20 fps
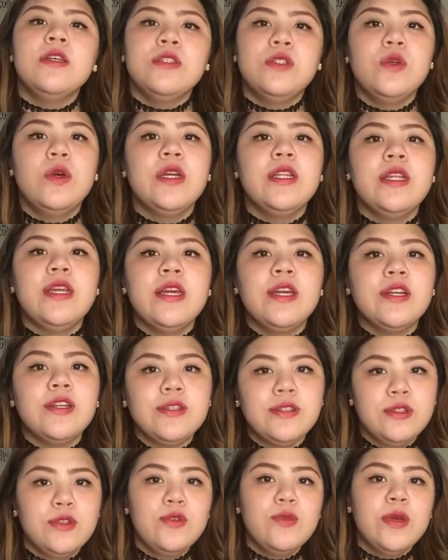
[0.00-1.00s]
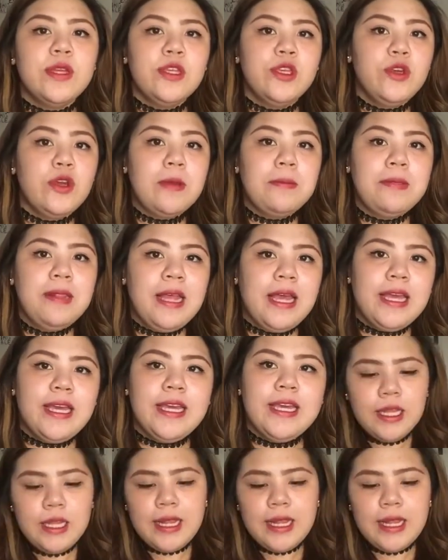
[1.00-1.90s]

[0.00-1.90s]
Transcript: to adhere to when you apply it.